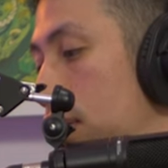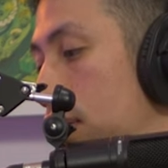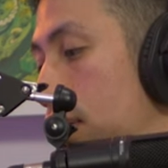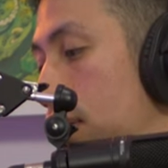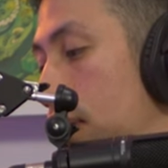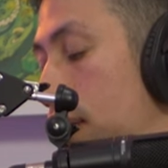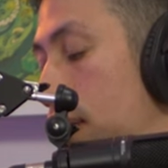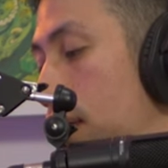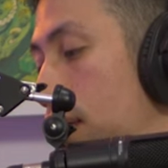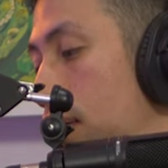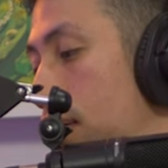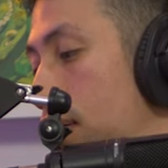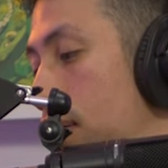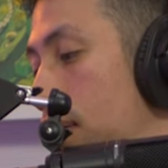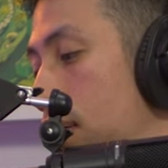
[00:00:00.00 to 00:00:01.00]
Yeah, no.
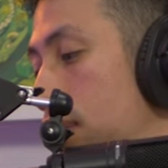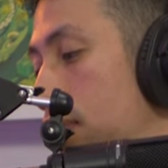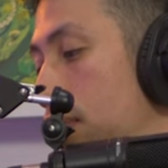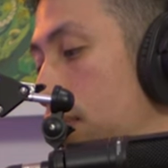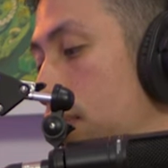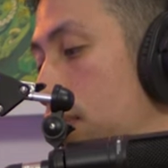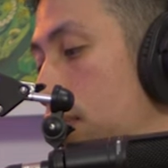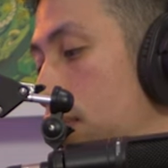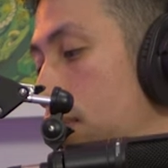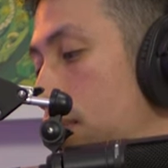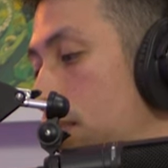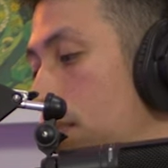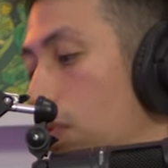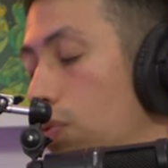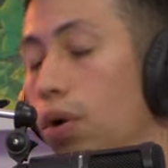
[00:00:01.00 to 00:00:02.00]

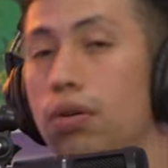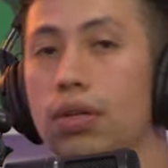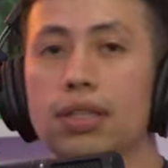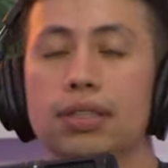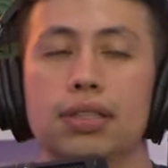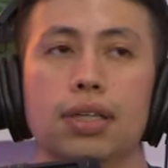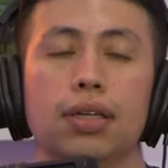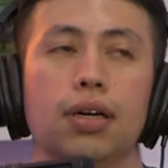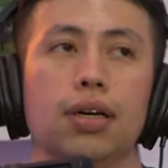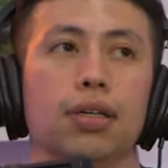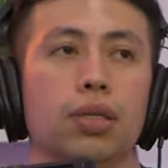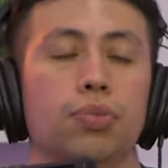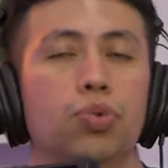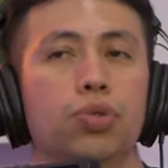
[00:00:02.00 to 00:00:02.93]
Well, let's take on